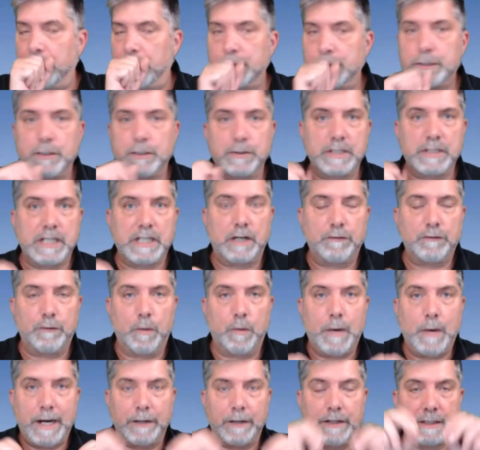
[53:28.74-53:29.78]
So
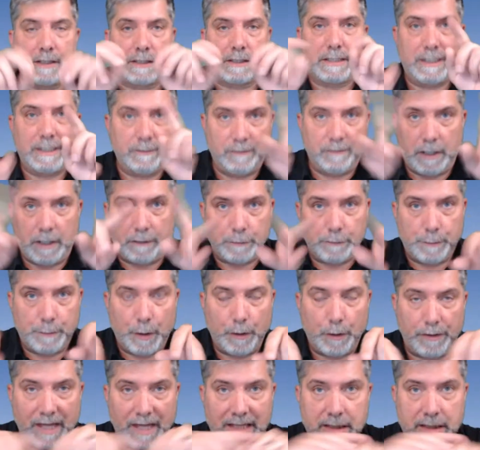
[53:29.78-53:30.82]
self-awareness involves
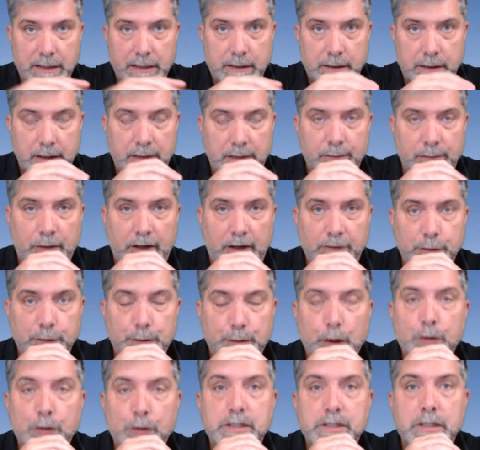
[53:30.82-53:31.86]
both S's, involves
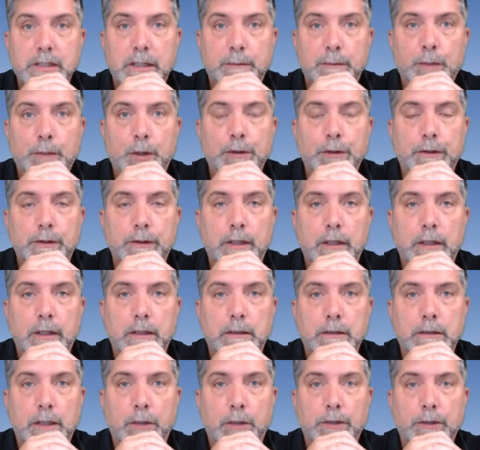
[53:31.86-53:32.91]
both
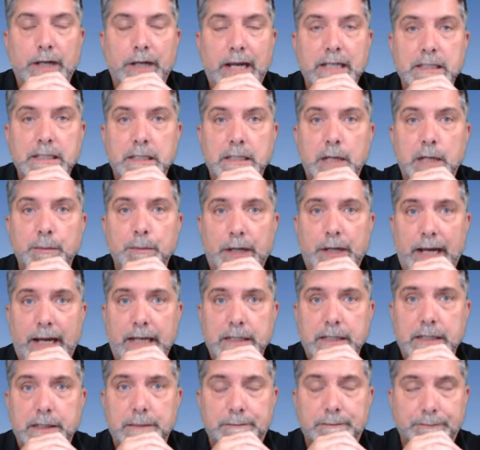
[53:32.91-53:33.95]
lowercase and
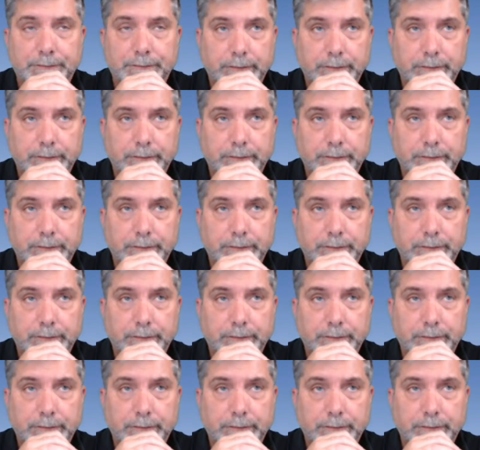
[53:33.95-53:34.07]
uppercase.